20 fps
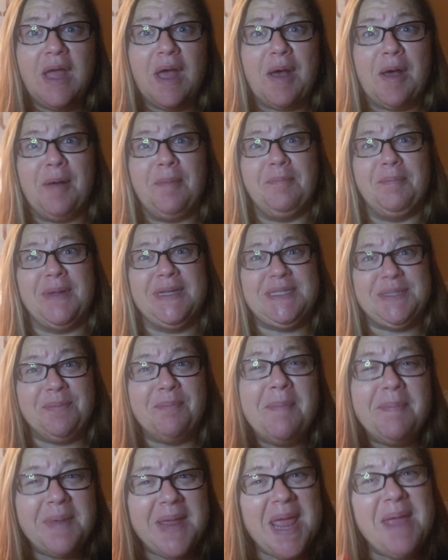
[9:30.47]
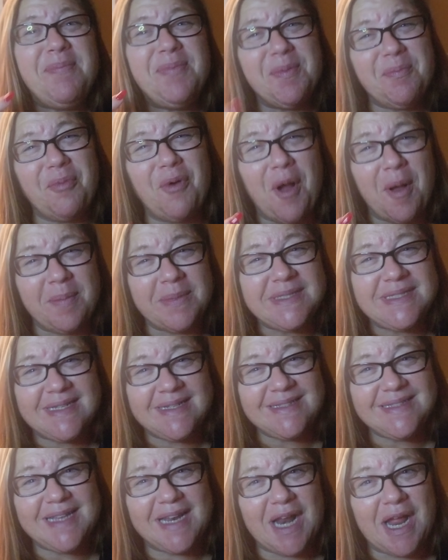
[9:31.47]
but to keep the
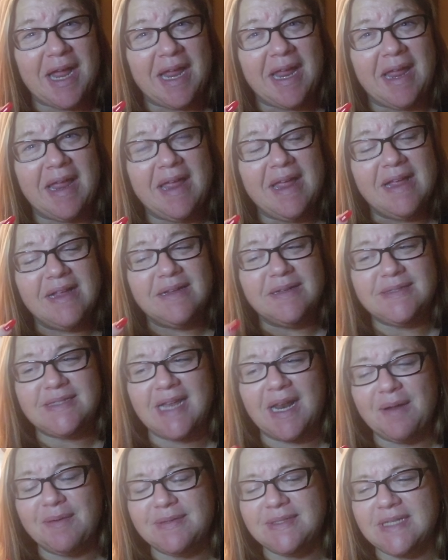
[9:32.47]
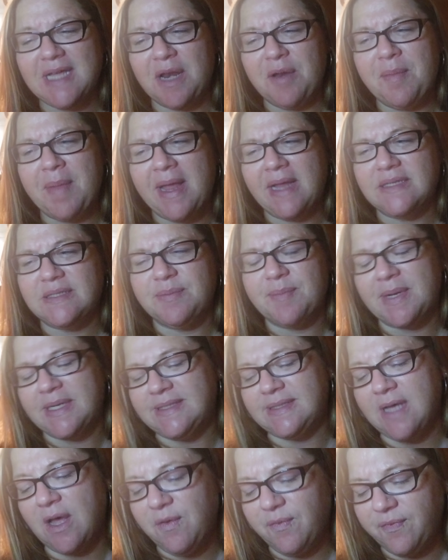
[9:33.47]
promises that I said I was going to make to
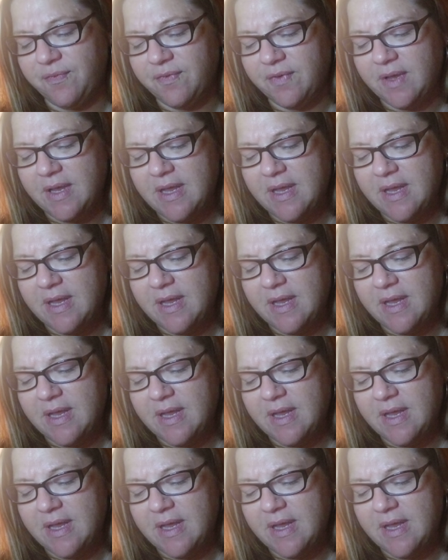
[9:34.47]
myself.